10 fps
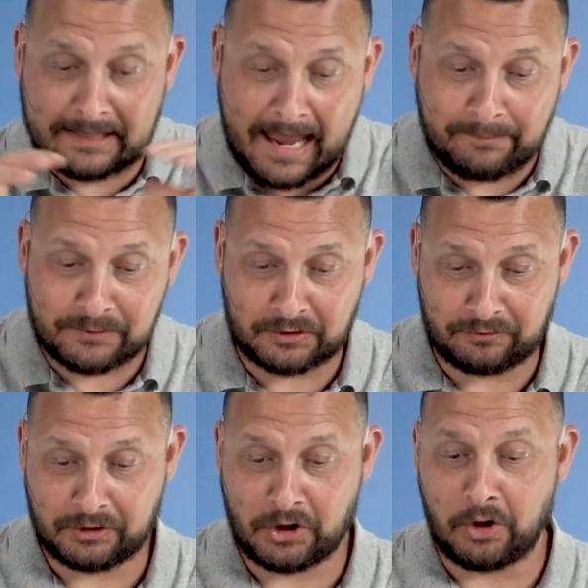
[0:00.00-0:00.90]

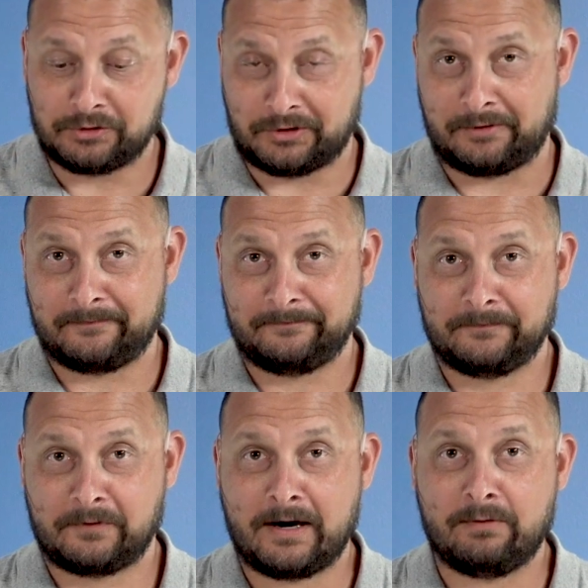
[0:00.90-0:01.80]
captured the culture,
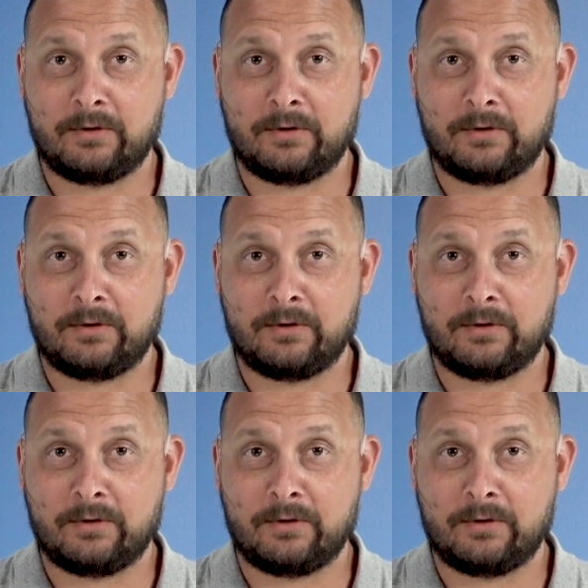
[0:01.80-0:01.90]
right?